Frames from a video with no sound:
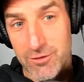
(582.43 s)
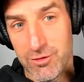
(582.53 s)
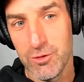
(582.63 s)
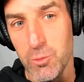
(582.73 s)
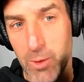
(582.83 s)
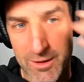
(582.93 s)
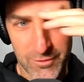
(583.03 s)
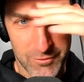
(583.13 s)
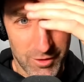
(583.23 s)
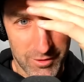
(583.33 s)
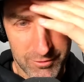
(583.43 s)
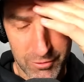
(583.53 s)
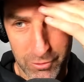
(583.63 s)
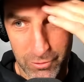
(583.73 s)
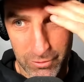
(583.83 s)
So you went
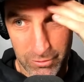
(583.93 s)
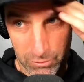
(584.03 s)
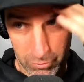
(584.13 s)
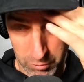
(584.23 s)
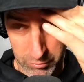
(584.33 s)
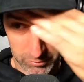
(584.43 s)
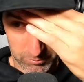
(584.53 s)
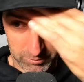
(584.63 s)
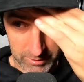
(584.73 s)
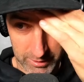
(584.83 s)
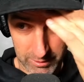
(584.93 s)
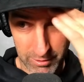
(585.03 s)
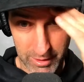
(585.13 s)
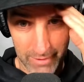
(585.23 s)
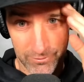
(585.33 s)
to Dawson, was like, "You're
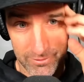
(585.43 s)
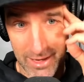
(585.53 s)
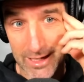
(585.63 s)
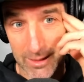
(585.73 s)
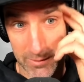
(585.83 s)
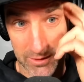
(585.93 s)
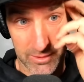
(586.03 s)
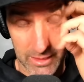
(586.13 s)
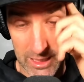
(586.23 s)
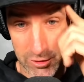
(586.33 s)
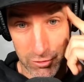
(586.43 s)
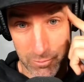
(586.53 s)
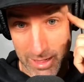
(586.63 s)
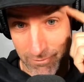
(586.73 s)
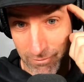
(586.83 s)
gonna have to take him." And he's like, "Yeah, sure,
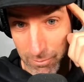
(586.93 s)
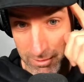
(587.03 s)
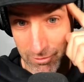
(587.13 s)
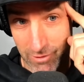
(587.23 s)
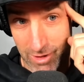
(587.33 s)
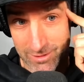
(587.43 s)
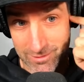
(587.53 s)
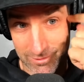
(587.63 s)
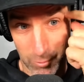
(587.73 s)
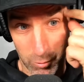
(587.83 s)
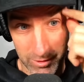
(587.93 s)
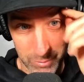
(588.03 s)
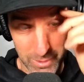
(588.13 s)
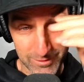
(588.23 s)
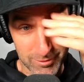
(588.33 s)
man. If he wins the race, it's all
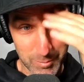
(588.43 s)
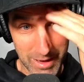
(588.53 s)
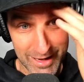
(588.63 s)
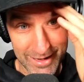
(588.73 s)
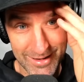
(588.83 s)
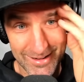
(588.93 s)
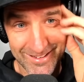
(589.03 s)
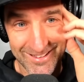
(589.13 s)
expenses paid."